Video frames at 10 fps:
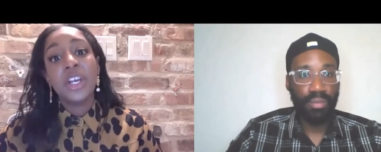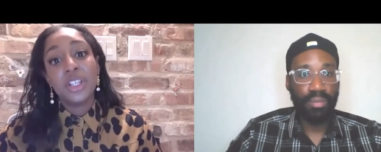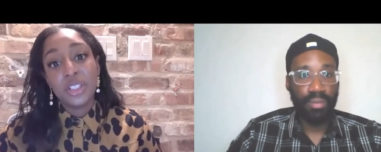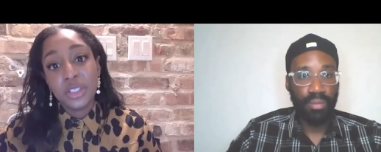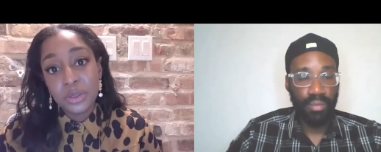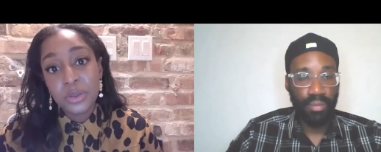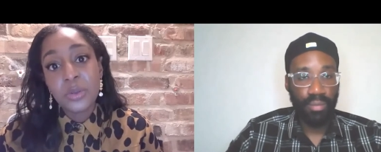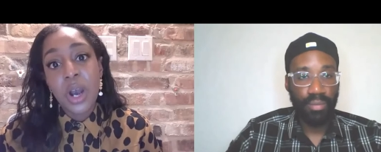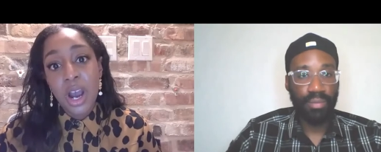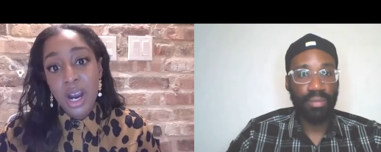Speaker 1: you
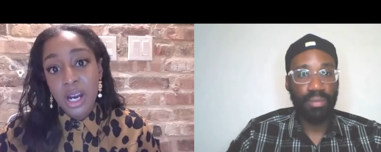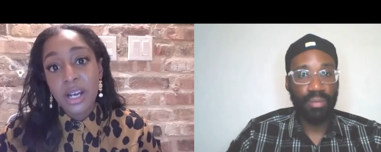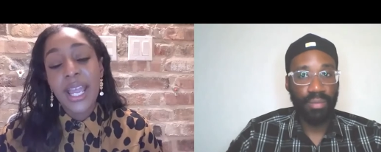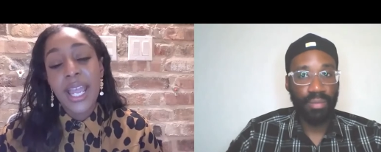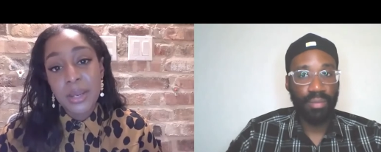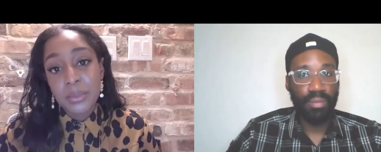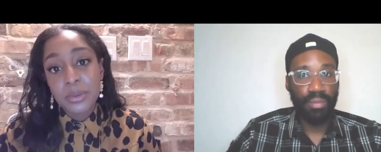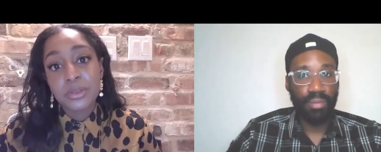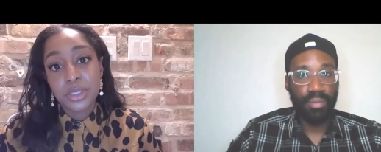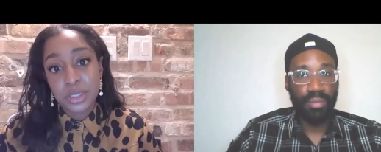are
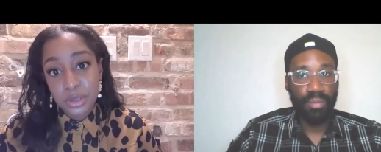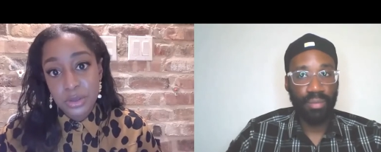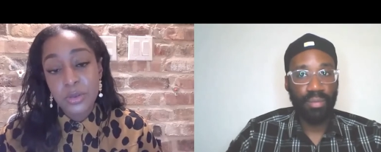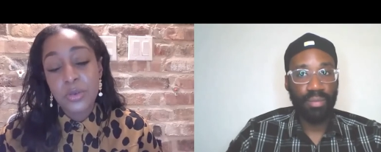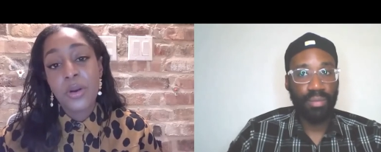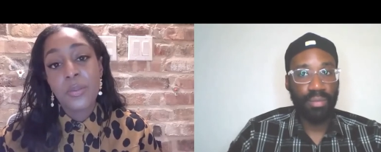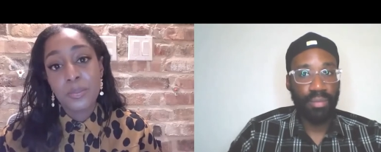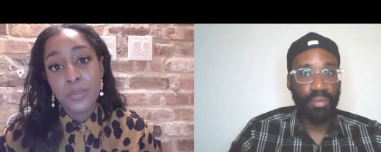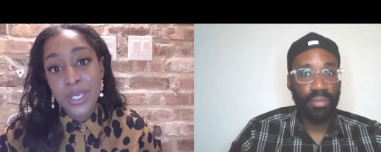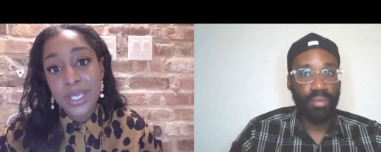able to
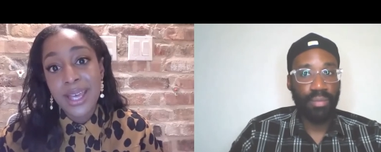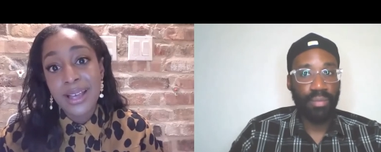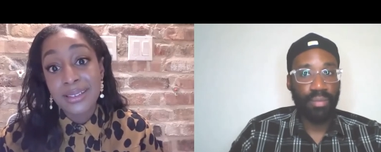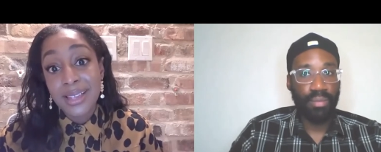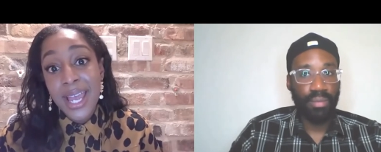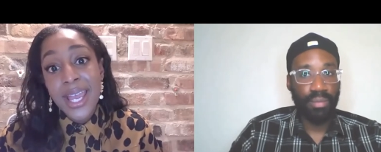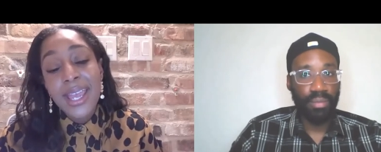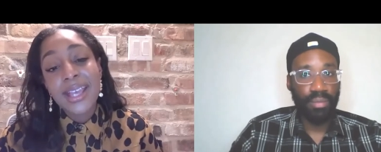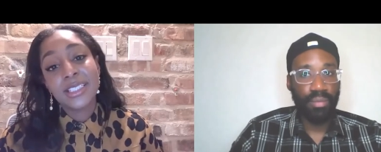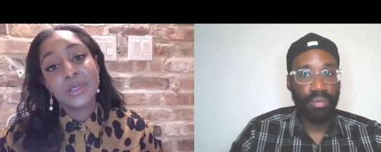be that light
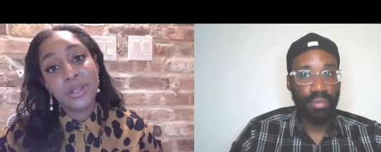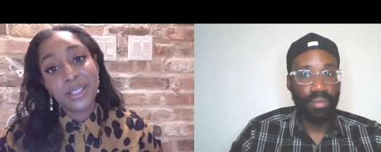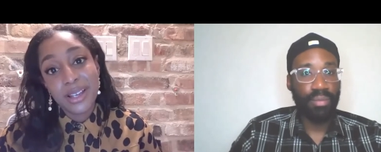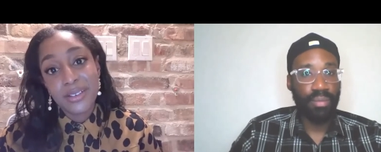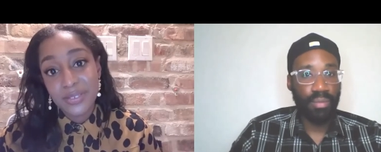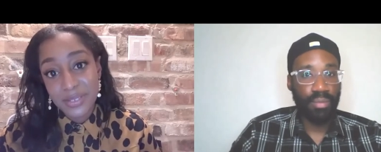and spread love.